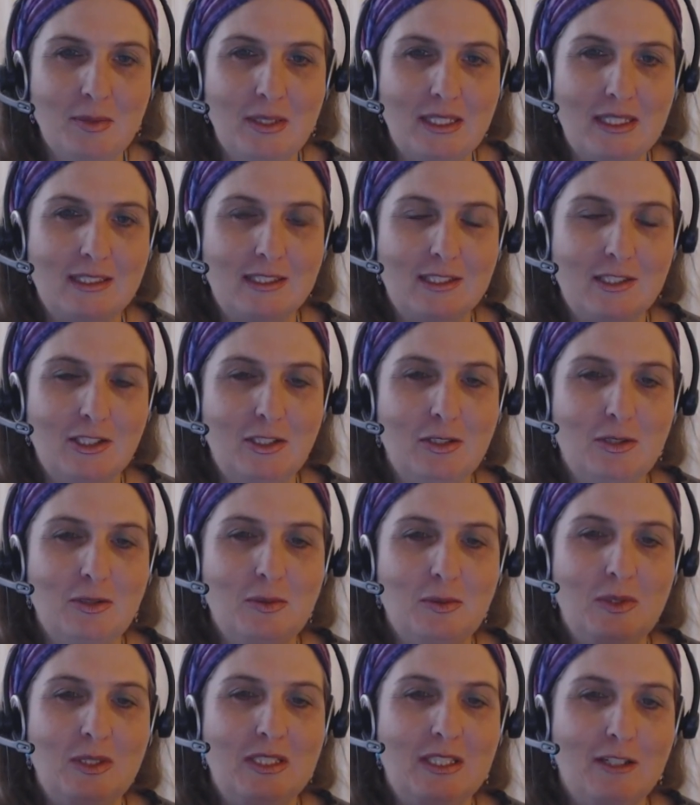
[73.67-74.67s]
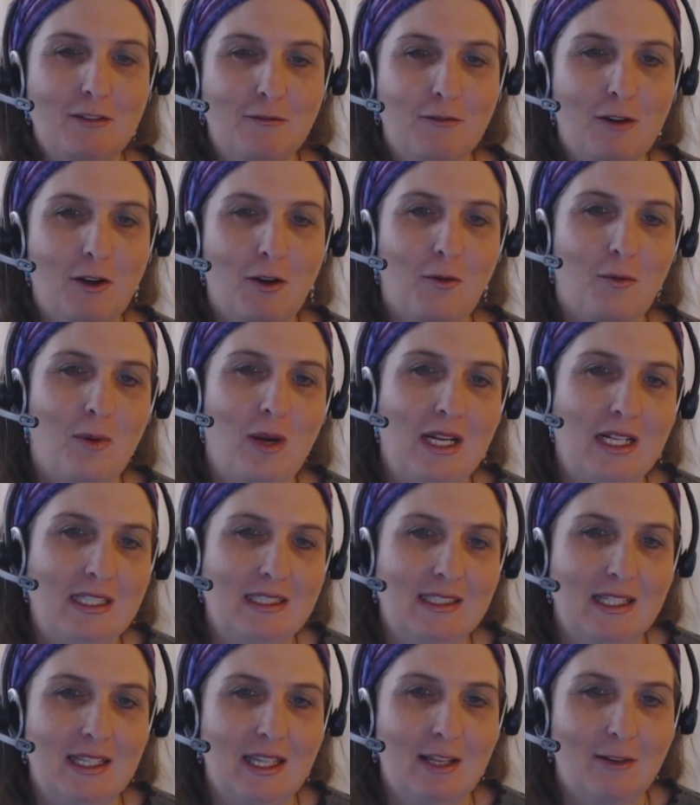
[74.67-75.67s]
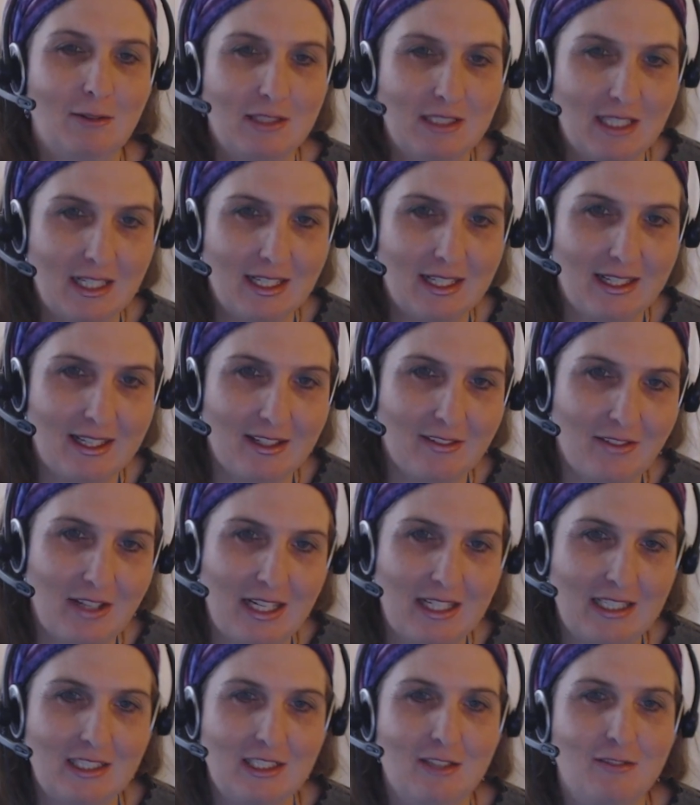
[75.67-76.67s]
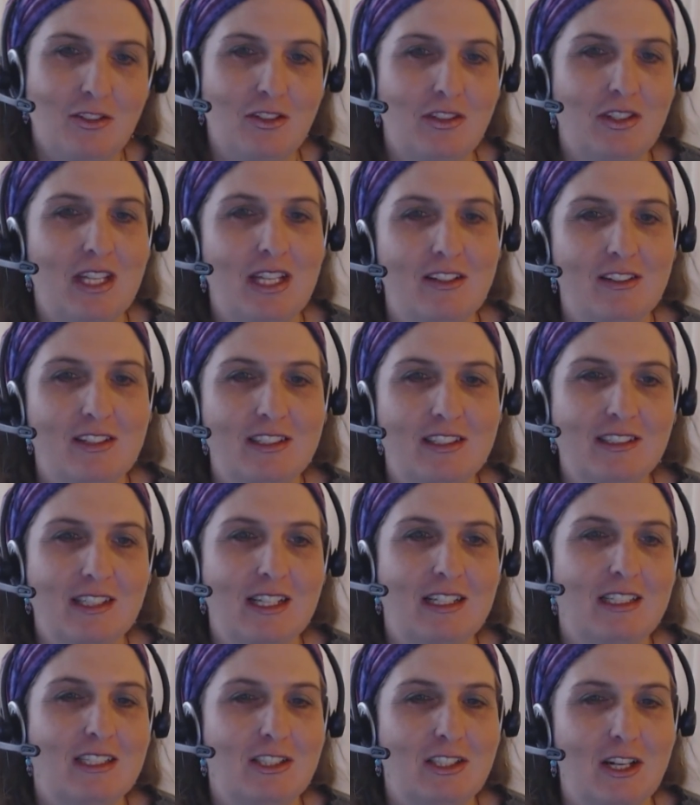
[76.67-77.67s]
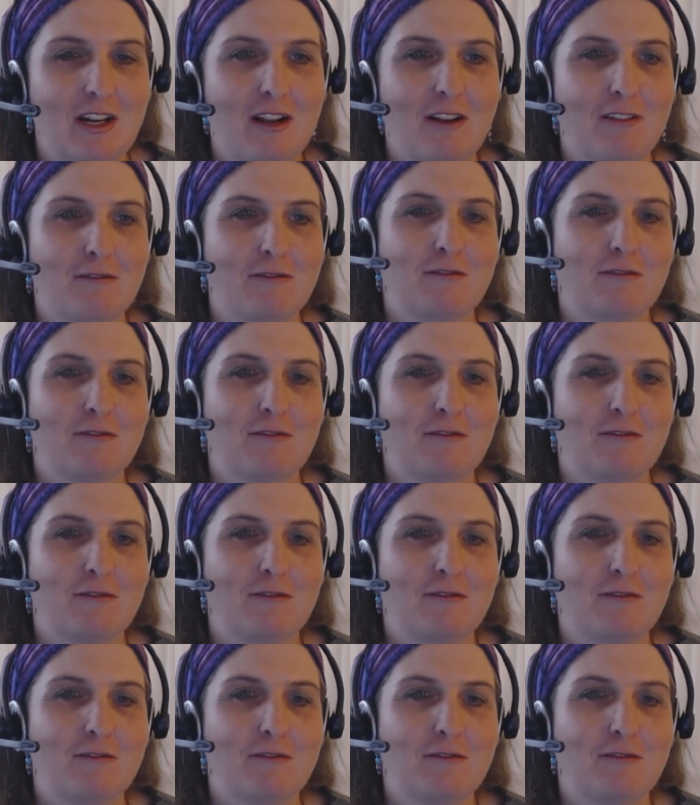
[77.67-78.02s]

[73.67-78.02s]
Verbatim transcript: but it's two different ways that they were taking advantage of you that you decide to shut off.